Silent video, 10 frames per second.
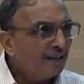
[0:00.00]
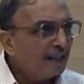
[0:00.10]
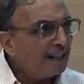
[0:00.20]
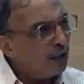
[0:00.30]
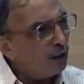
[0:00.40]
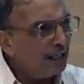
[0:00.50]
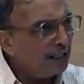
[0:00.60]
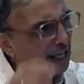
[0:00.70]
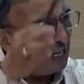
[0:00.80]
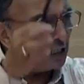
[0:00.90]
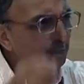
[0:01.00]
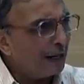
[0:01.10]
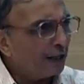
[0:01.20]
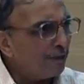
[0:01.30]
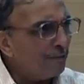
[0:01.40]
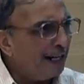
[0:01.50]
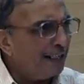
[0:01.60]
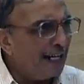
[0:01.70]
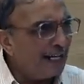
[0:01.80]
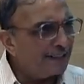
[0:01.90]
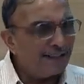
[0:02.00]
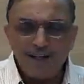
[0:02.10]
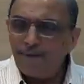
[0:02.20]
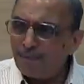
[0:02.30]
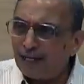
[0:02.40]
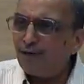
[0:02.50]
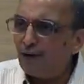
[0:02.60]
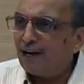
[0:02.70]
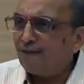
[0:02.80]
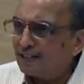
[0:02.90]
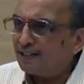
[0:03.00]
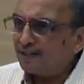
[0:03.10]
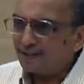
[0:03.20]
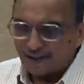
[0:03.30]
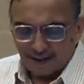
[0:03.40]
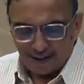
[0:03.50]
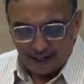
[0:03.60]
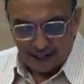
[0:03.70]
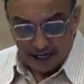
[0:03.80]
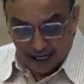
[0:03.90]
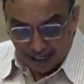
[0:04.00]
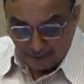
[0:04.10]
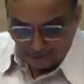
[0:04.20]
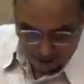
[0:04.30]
These are only there as part of my text meant for ourselves. Equipped